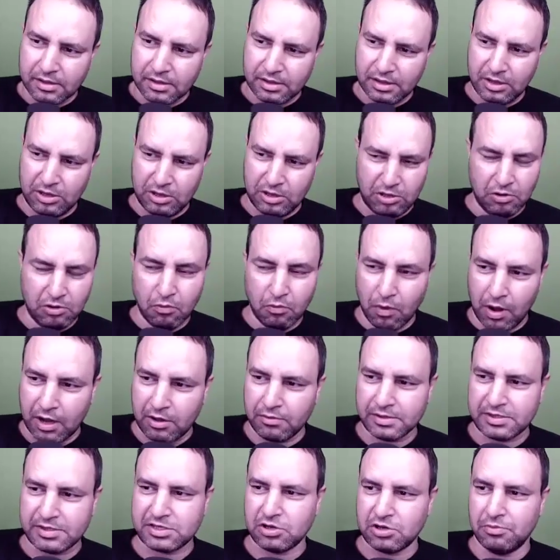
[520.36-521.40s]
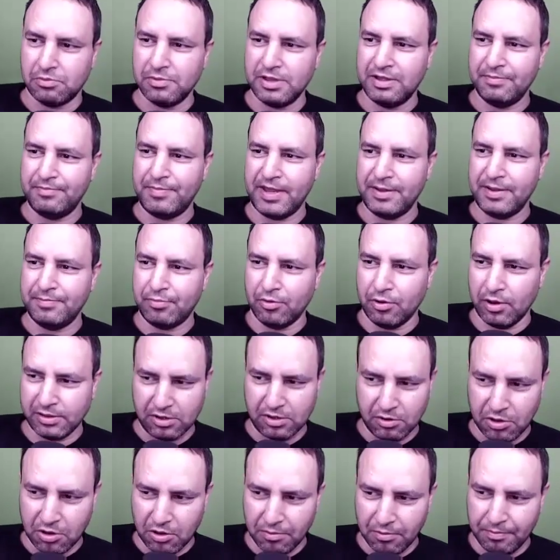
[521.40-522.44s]
you work with so many people. I
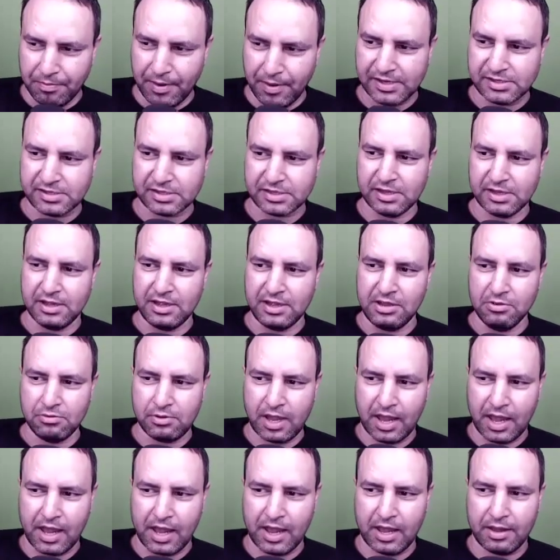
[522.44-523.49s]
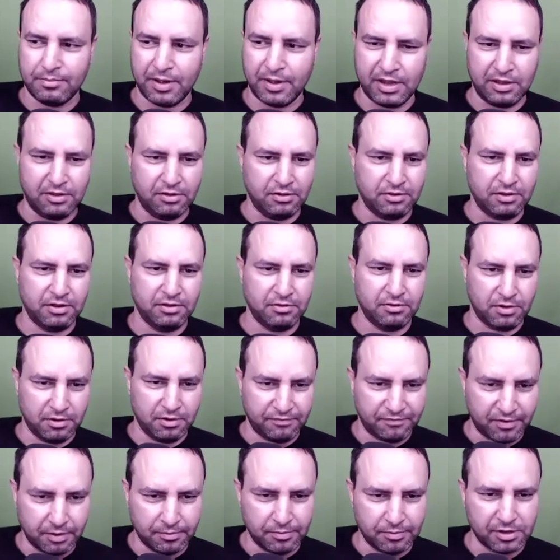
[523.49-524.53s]
know you're based in the UK, but you're
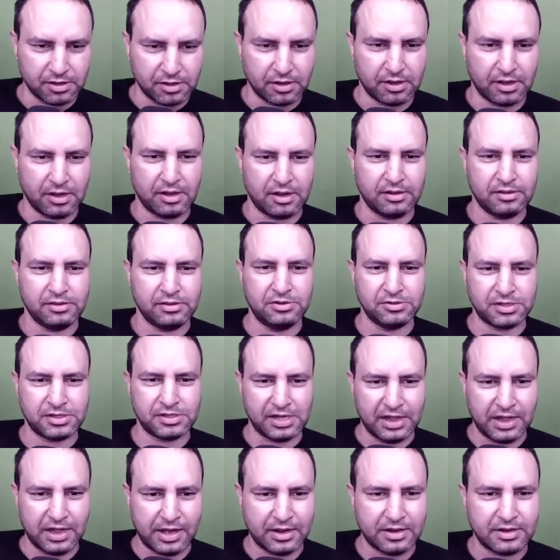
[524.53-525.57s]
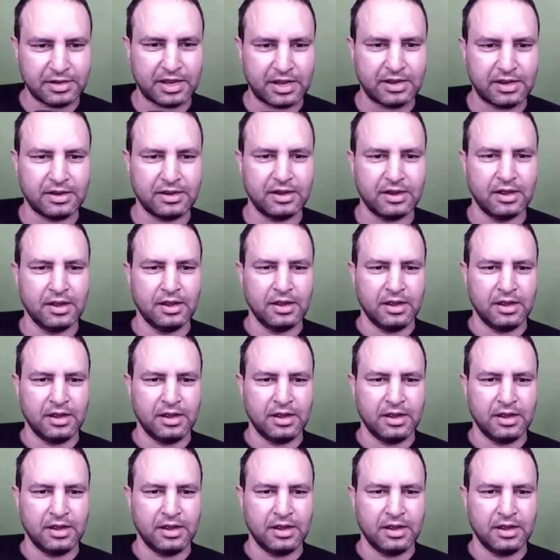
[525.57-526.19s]
from New Zealand, and